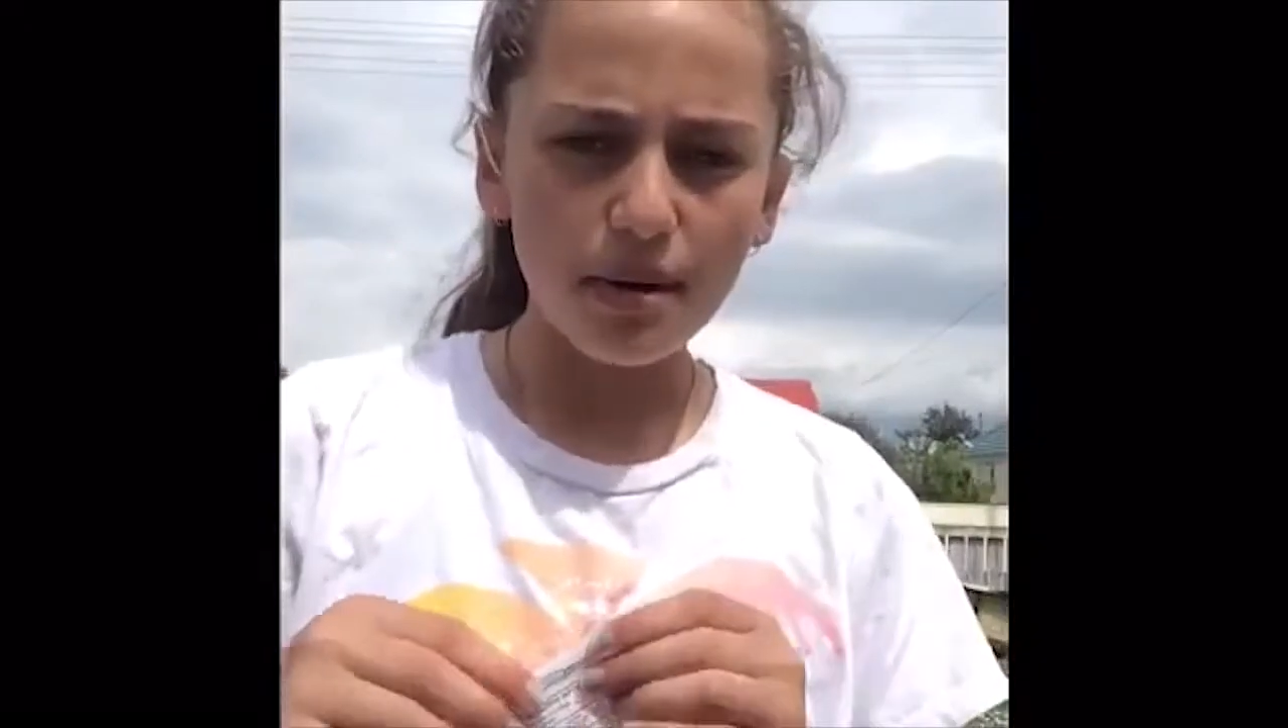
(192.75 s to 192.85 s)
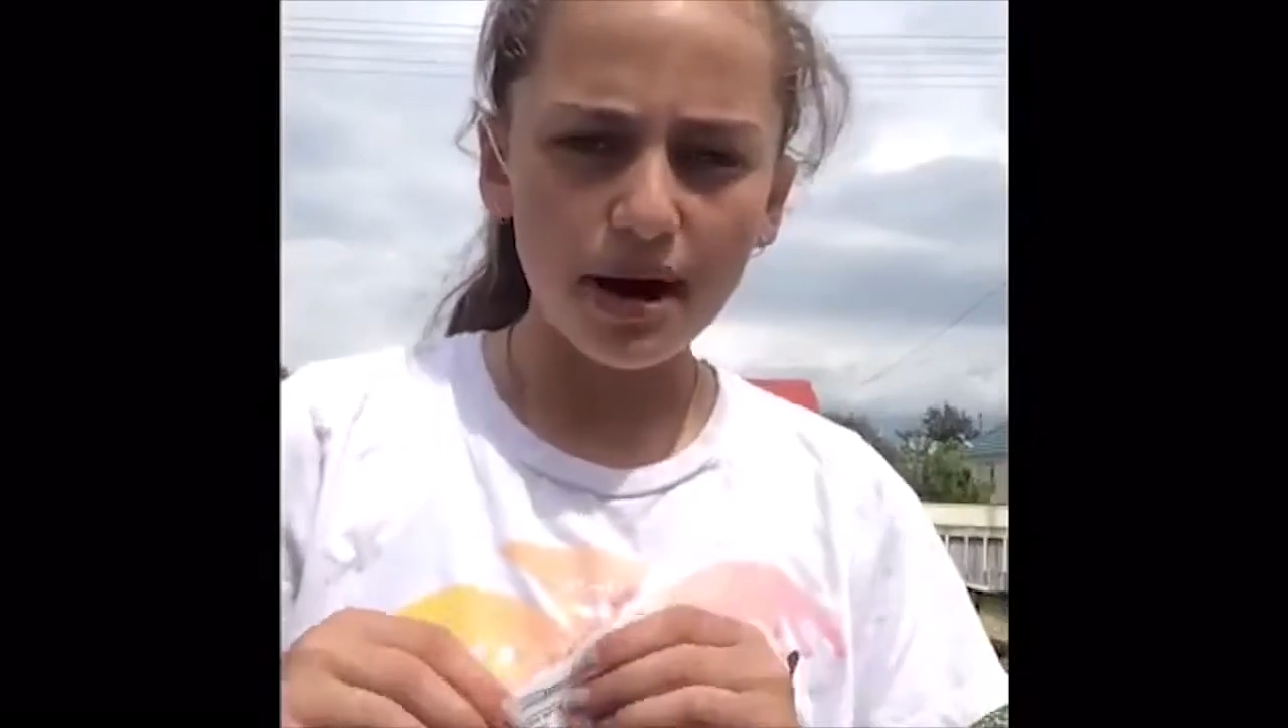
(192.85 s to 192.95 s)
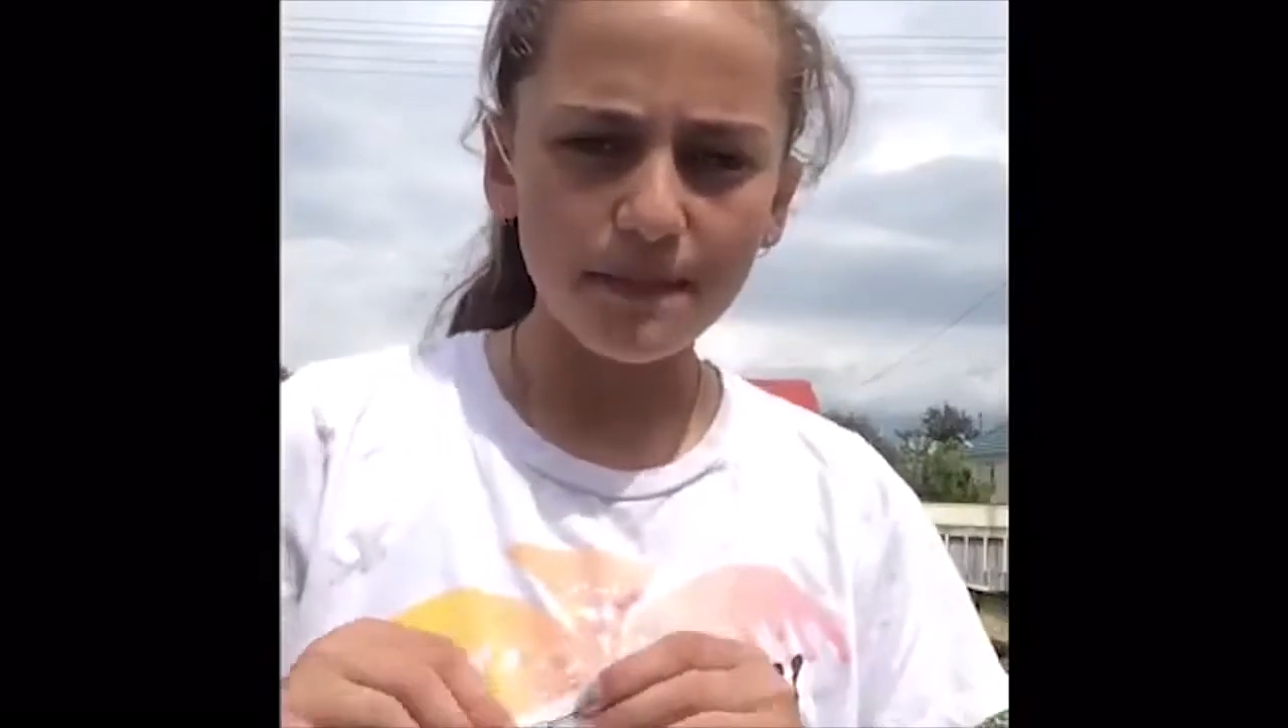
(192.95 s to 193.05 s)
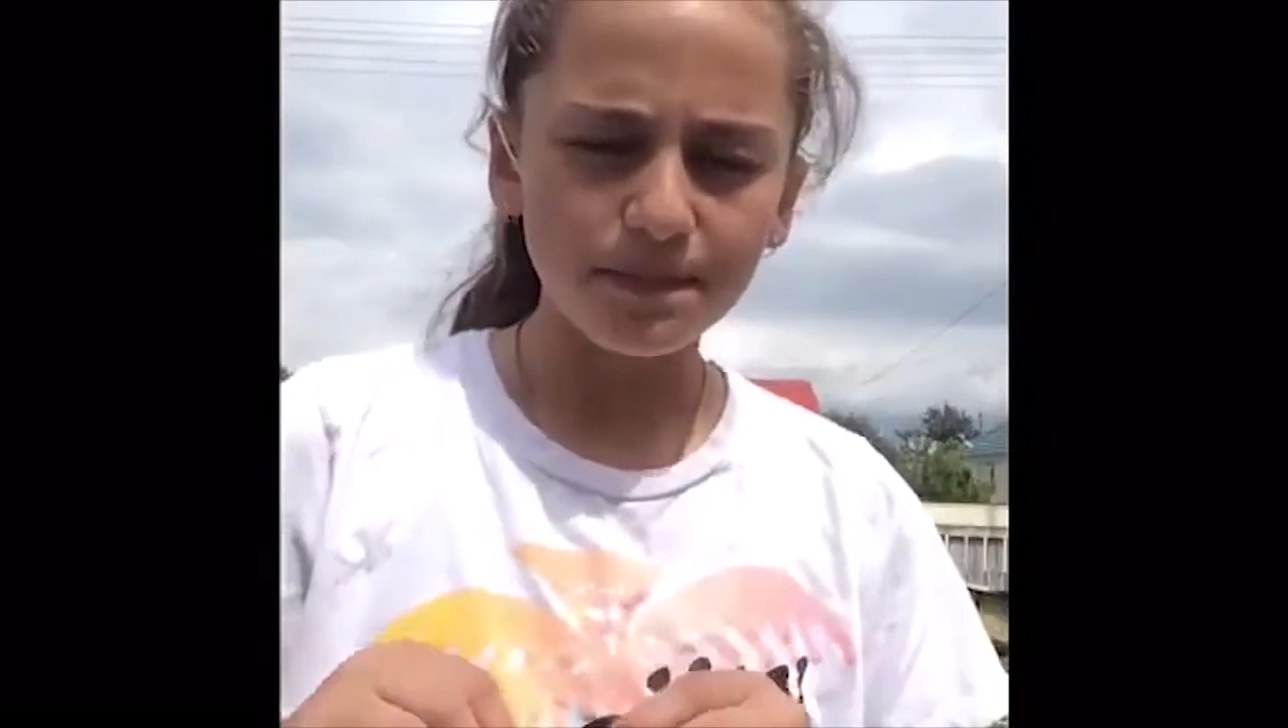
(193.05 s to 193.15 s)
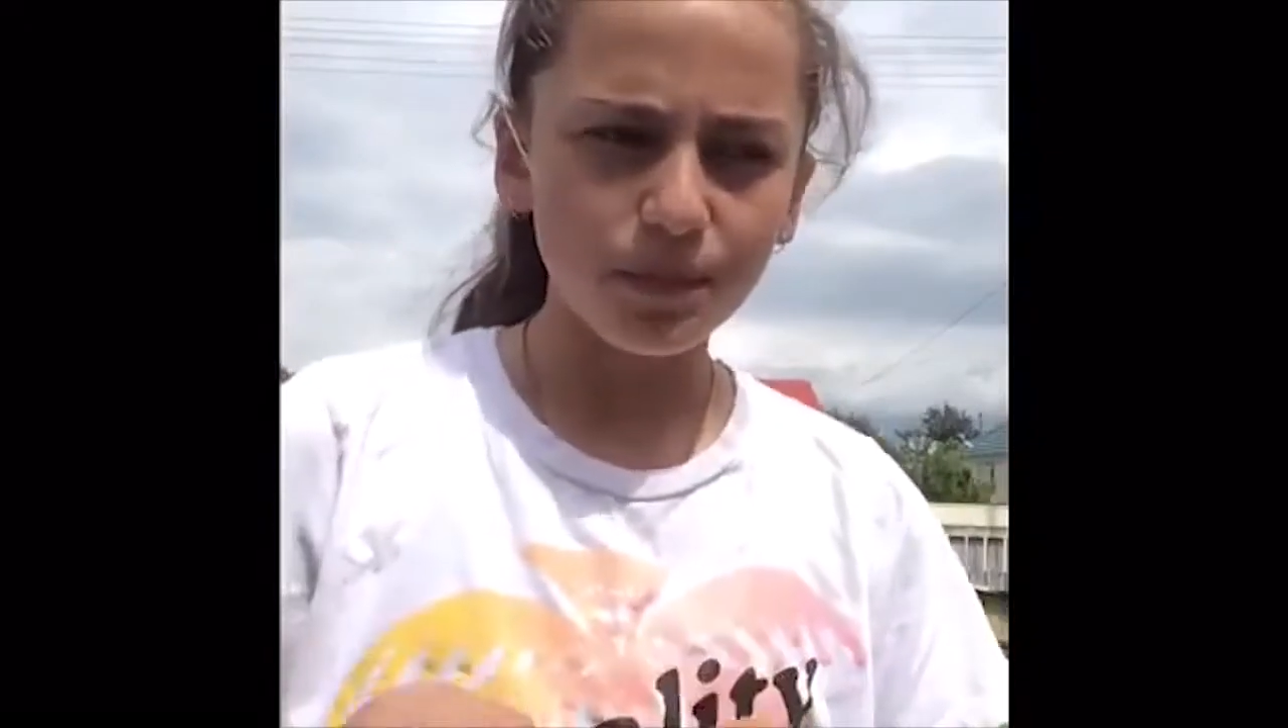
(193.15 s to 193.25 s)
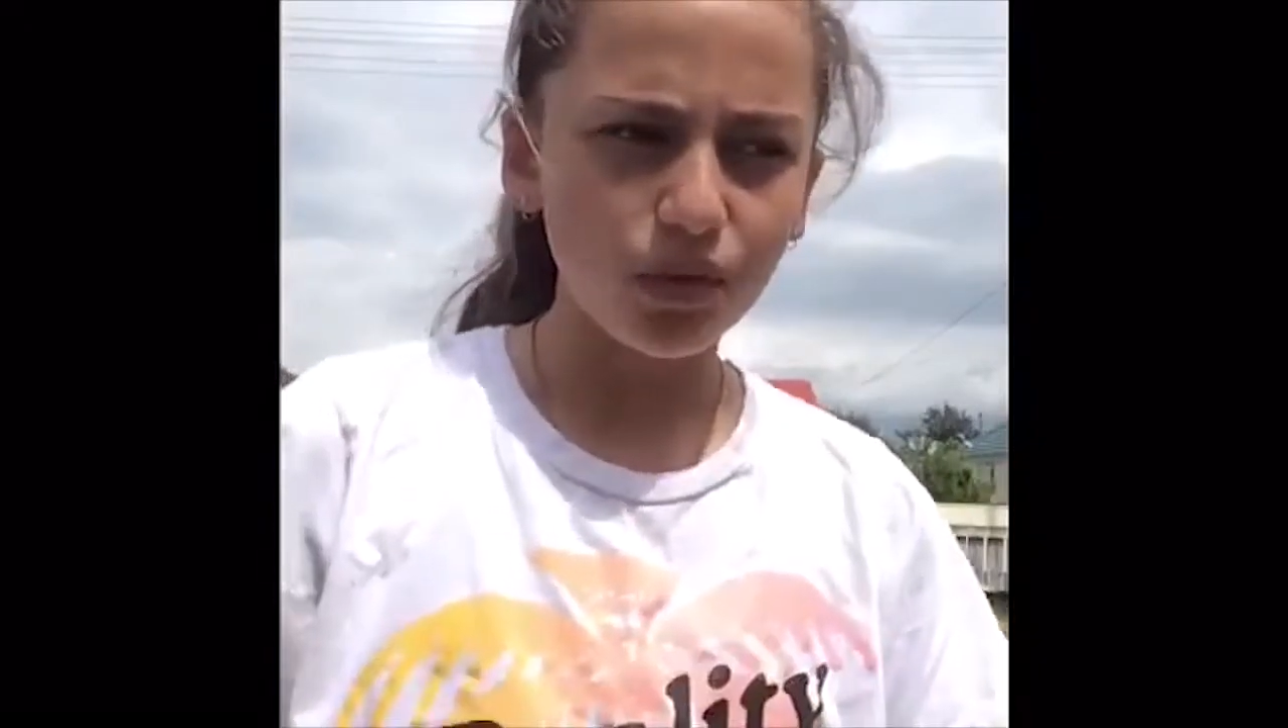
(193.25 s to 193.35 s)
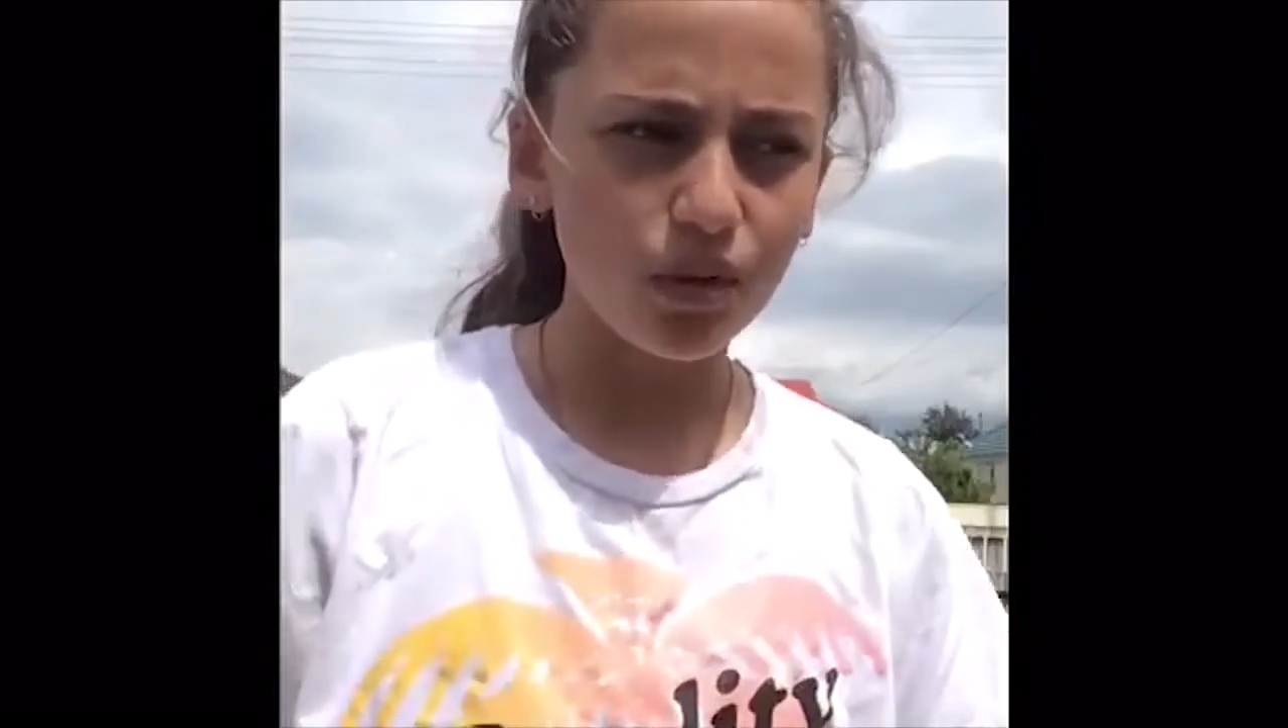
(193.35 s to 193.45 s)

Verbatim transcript: But